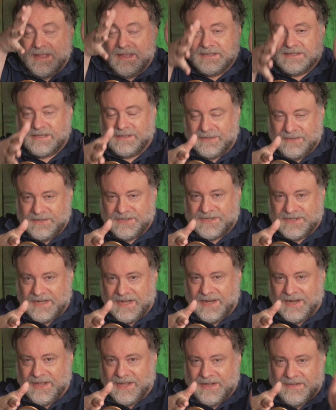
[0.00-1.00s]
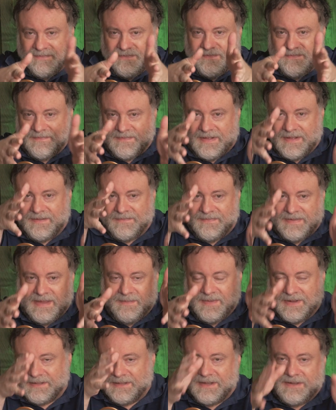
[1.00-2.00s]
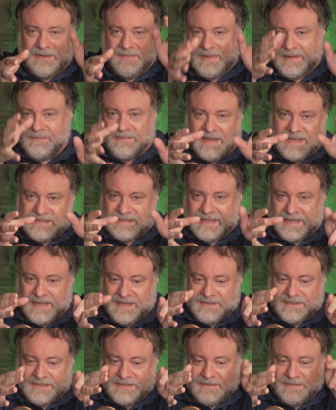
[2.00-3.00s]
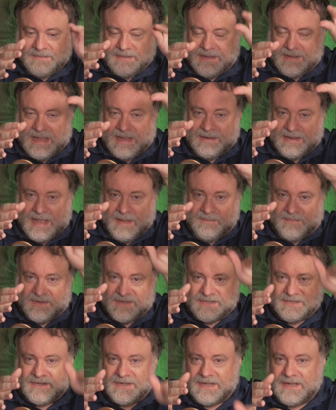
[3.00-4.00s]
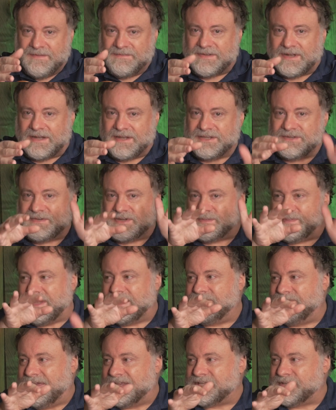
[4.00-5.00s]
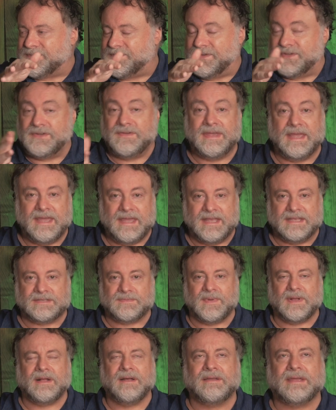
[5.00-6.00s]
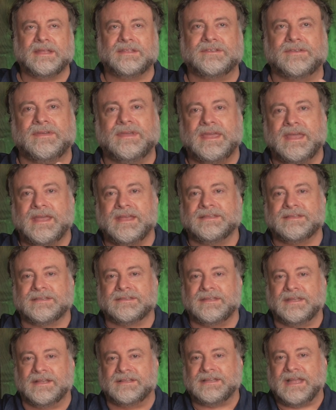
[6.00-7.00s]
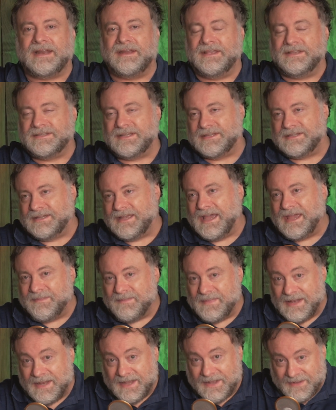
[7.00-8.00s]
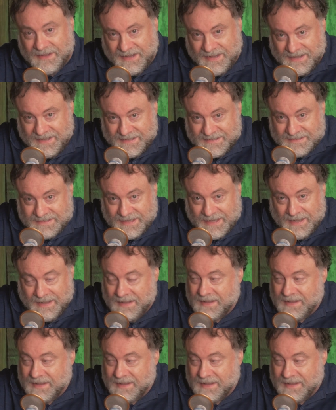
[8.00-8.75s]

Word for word: solution of, of hemoglobin basically into and, and preserved ostrich blood vessels for two years. Well, okay, two years isn't exactly 68 million years.